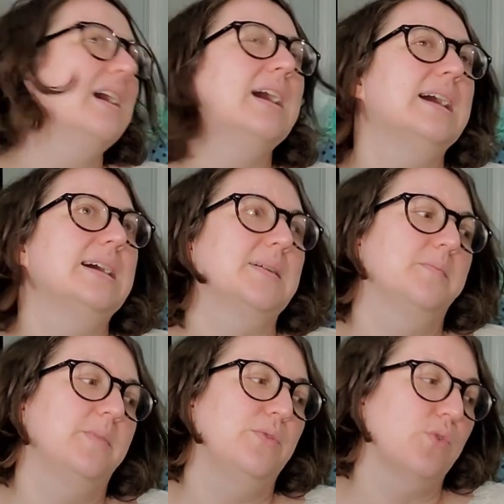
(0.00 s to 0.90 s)

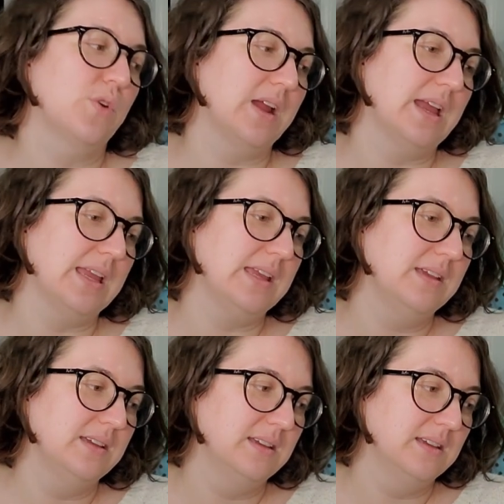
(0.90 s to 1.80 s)
Um, before I
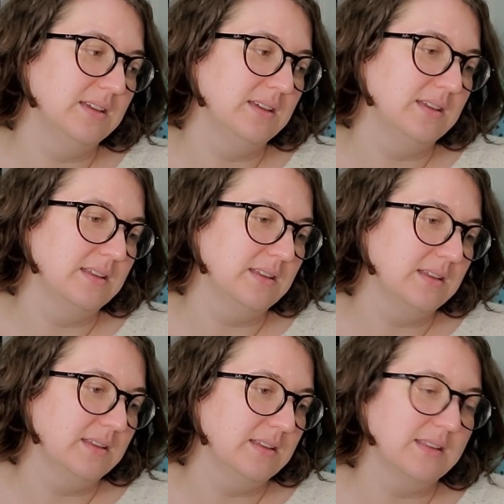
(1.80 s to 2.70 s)

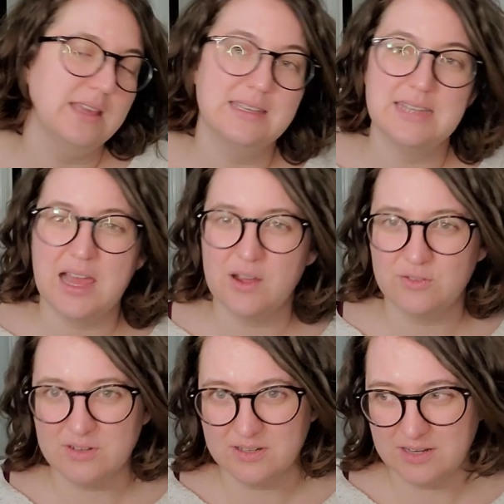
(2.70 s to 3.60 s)
get
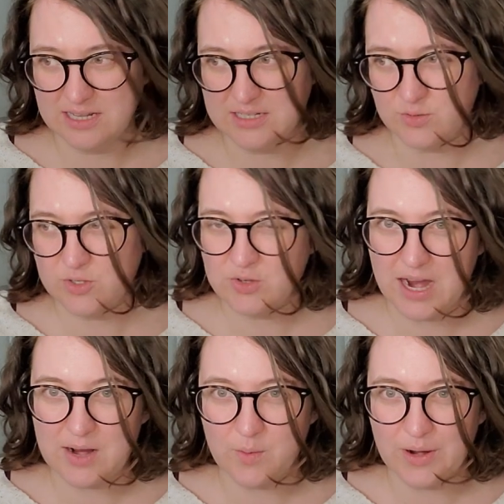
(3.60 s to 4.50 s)
down into a
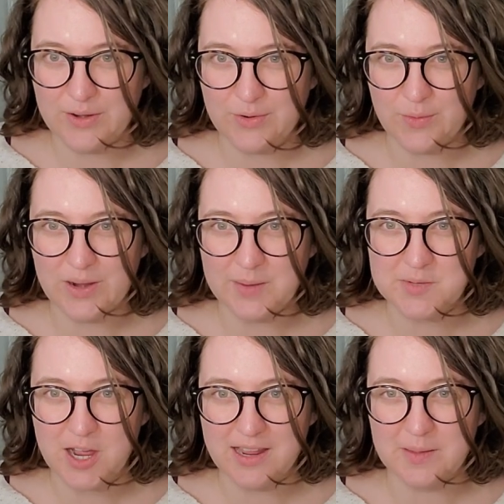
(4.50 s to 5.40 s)
track where I don't know what I'm
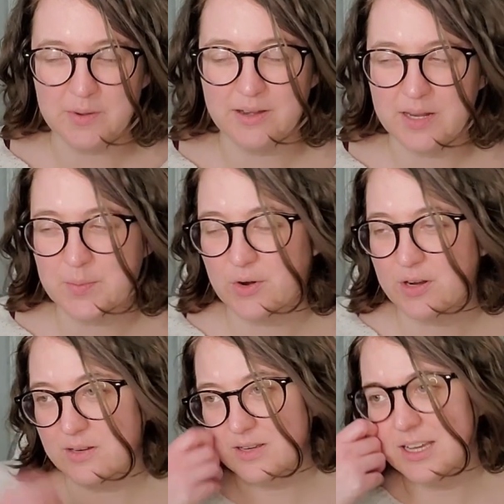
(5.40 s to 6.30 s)
talking about anymore,